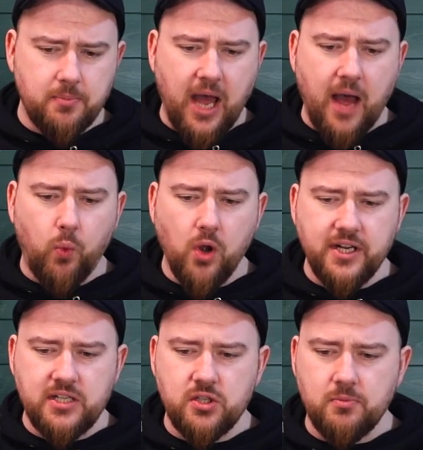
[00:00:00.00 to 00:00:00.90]
but I
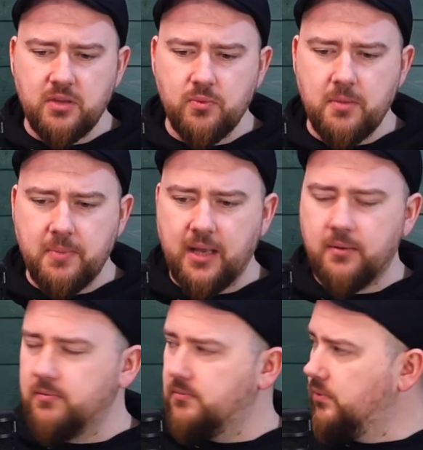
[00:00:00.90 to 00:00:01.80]
wanted something with a
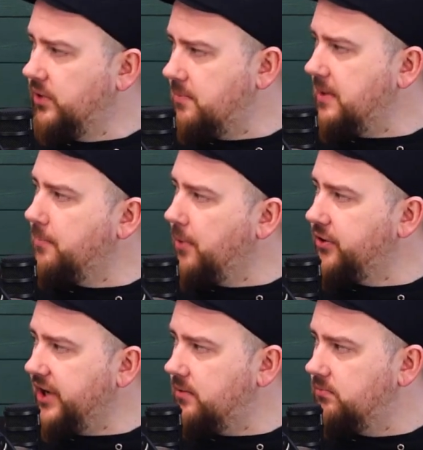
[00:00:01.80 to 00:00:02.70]
big
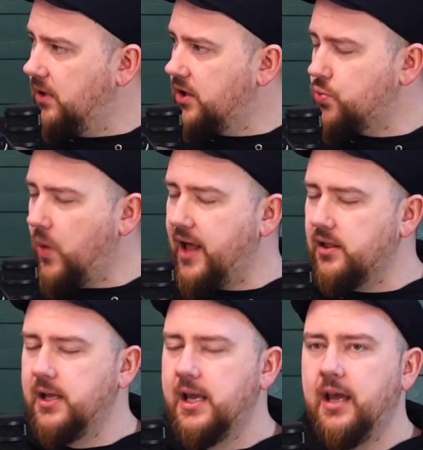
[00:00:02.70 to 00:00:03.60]
body as well.